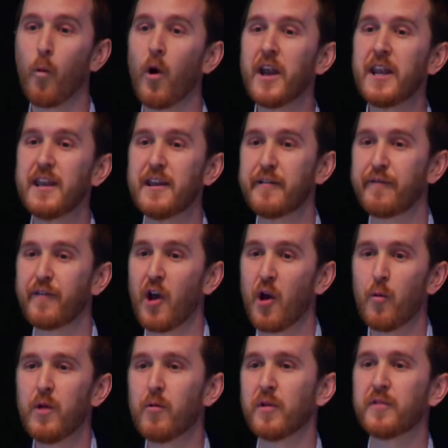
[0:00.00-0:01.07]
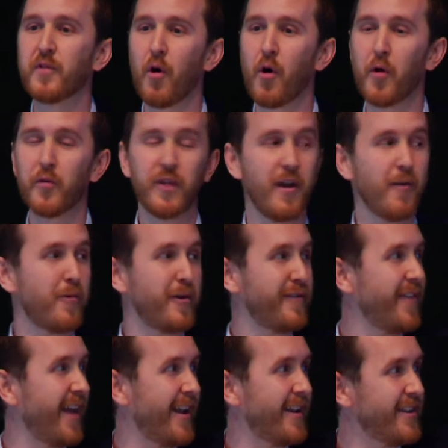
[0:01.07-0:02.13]
What if we were told,
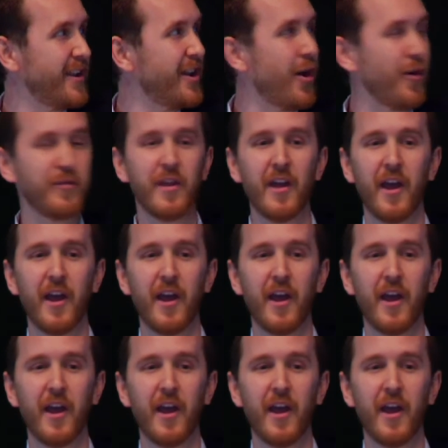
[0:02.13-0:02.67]
what if that,